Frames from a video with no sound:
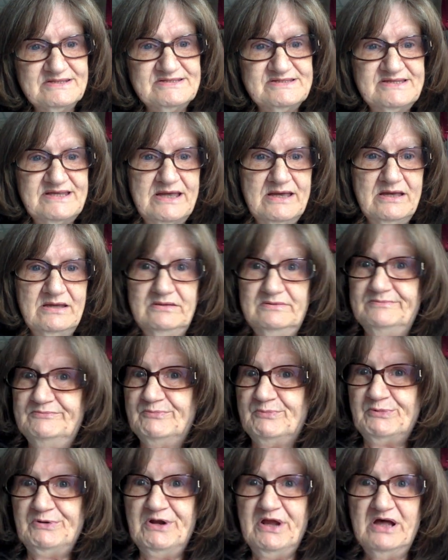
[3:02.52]
I said,
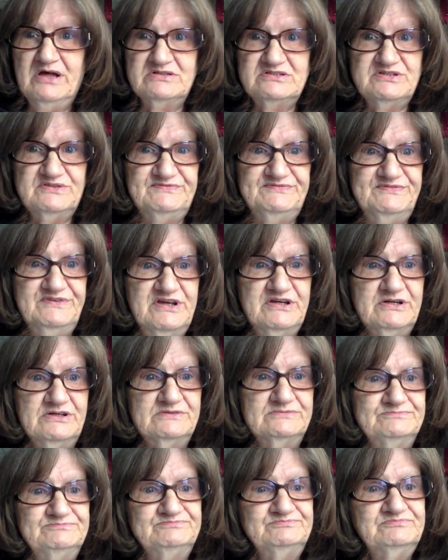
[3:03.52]
we're not to
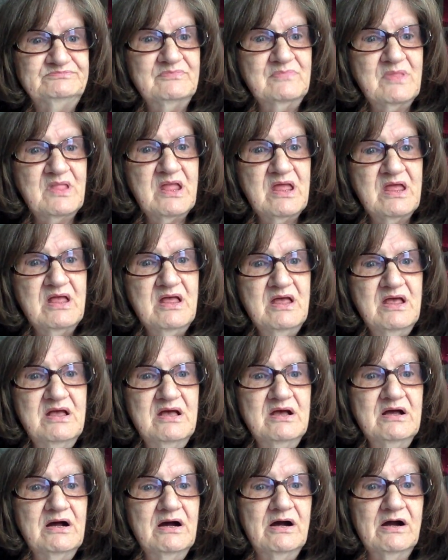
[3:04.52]
fear.
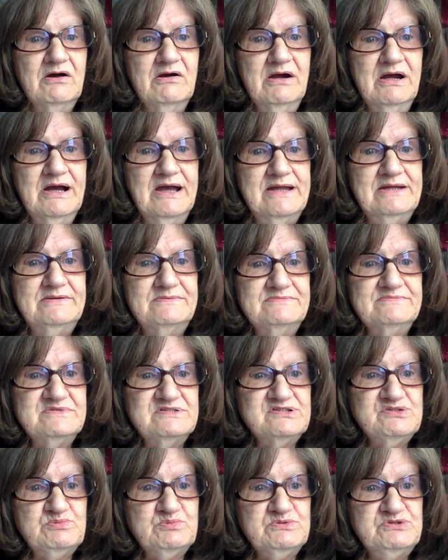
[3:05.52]
All right,
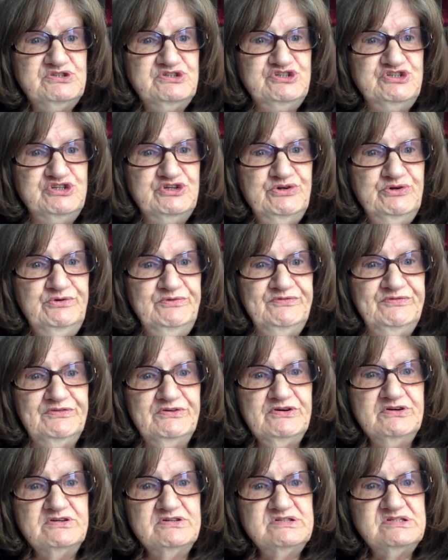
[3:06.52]
this was June
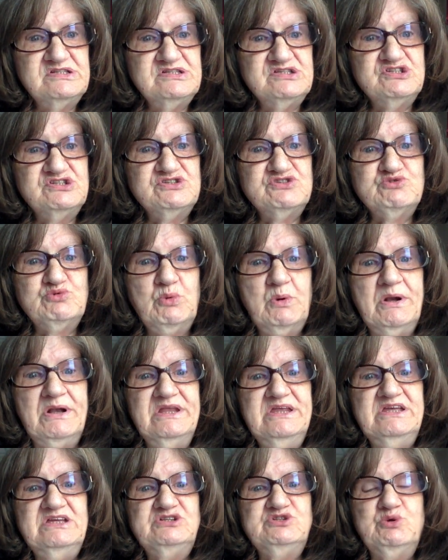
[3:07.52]
1st,
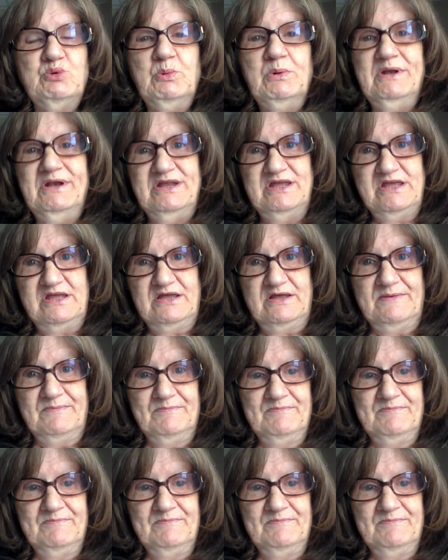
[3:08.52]
2020.